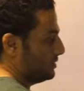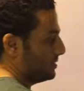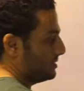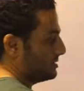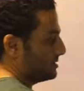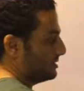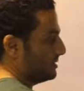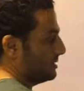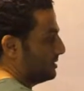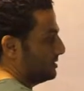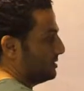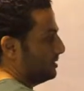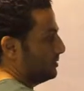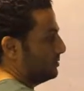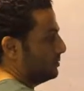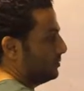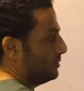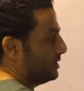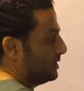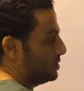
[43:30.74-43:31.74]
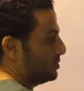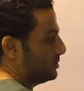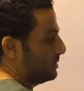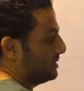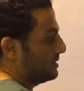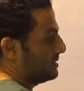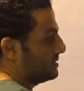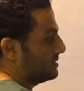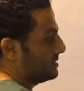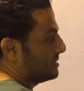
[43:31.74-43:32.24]
just get into
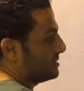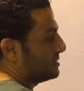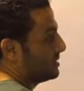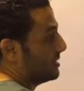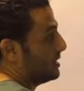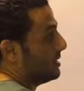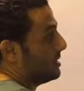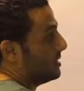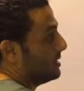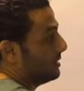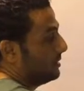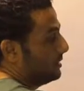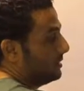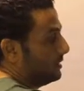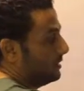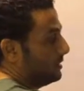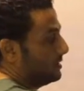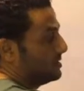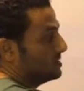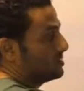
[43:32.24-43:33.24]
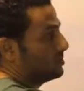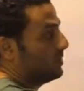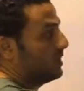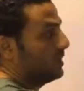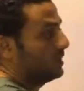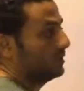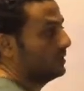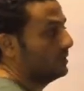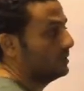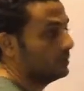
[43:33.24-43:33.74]
actually this
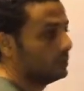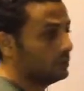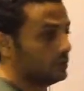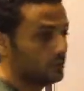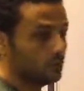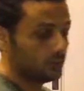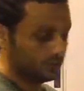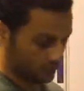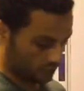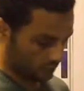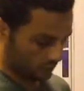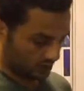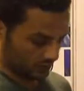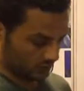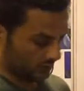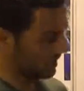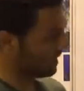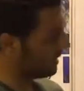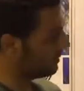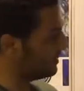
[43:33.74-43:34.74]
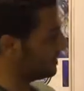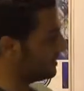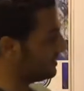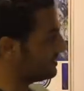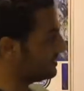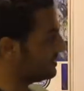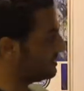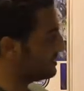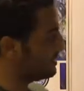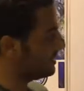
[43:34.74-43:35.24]
spiral tube. So what will happen in
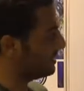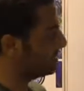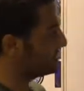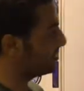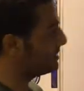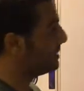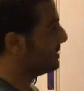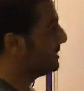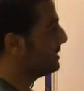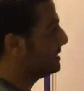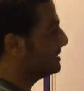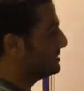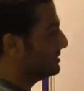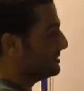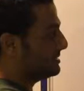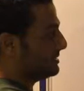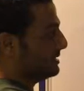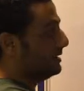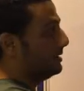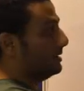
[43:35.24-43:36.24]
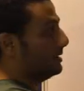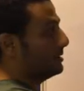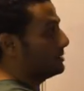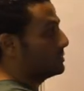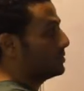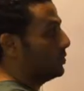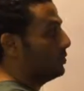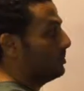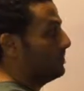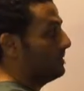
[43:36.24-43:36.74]
this case? This end is
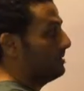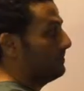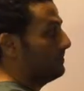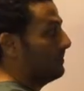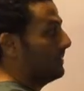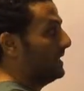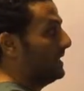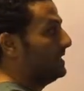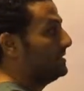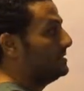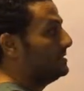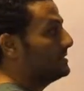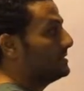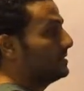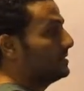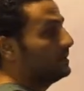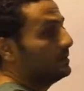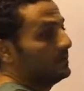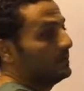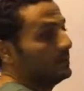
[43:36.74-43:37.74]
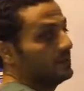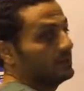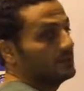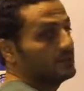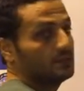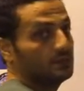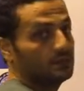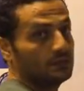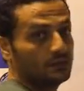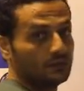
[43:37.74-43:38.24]
open and this end
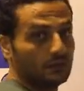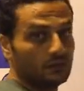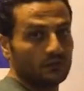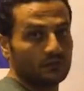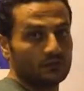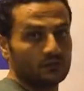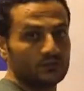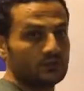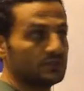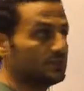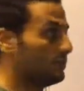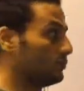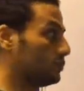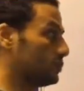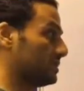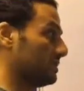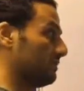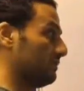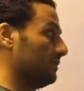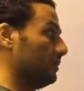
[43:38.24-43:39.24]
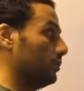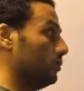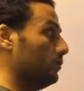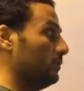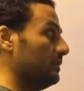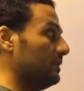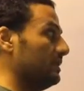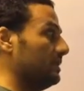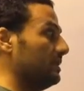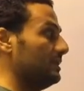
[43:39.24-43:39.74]
is closed. So the flow
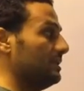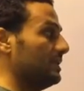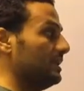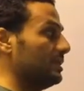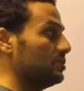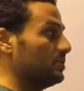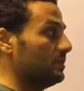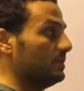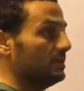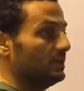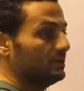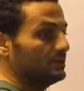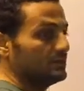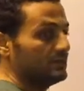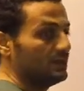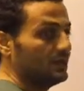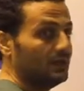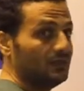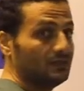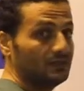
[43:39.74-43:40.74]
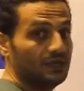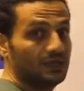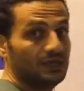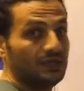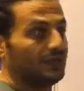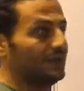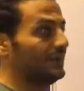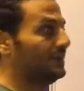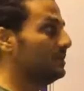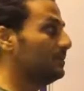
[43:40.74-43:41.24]
will get actually inside,
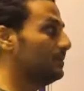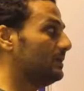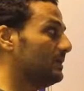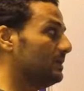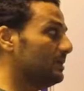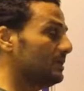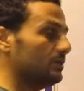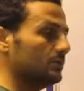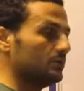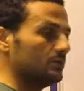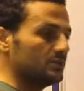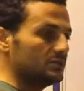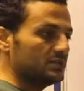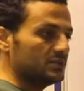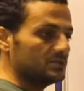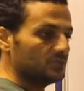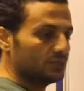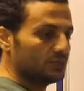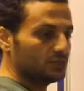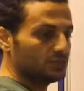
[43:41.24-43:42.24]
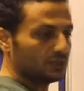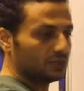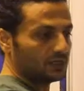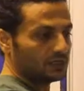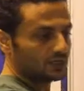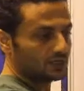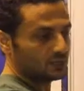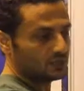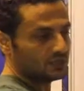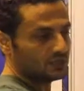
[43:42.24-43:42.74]
and depending on this pressure
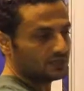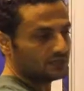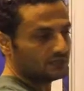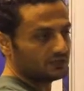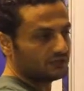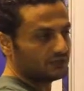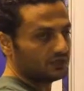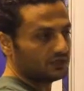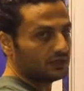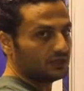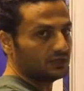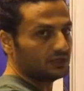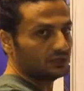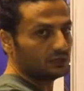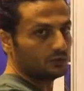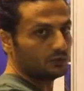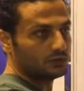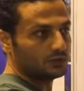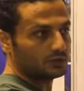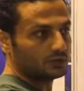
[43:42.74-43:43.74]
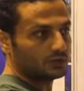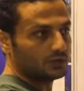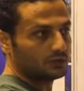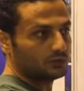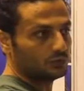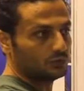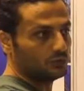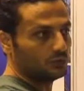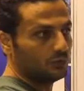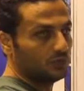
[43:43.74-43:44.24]
actually the free end will try
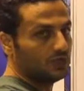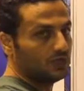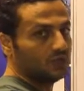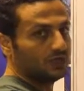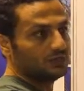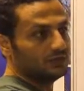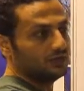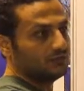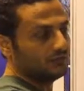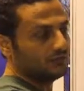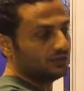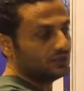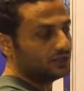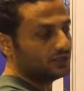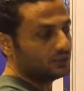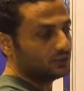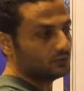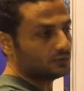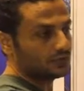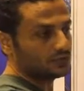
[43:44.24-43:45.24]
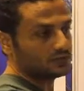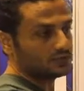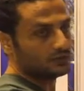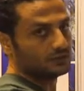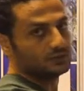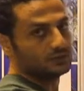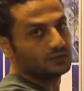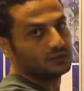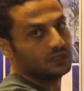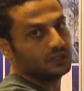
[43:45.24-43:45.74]
to deflect with a
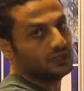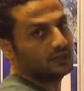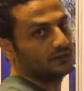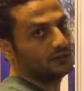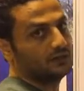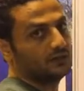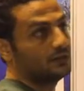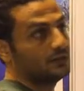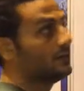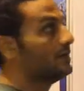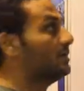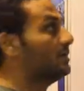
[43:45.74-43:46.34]
certain angle.